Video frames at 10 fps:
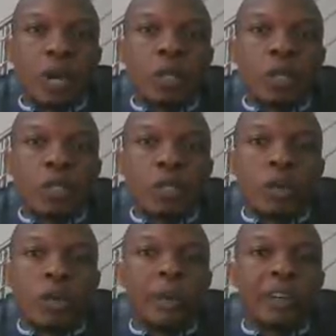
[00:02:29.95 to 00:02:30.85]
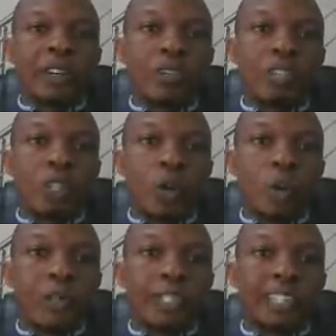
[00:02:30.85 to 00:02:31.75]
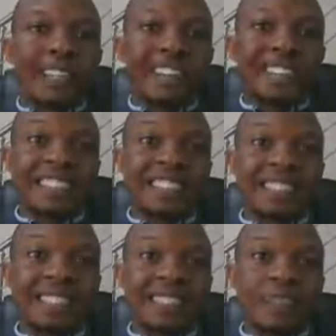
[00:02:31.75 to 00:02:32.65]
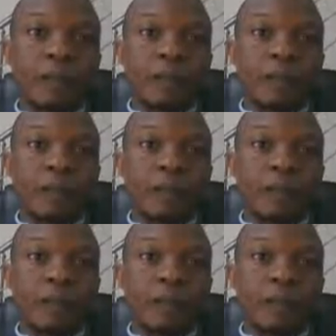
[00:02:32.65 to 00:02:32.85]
on common common characteristics.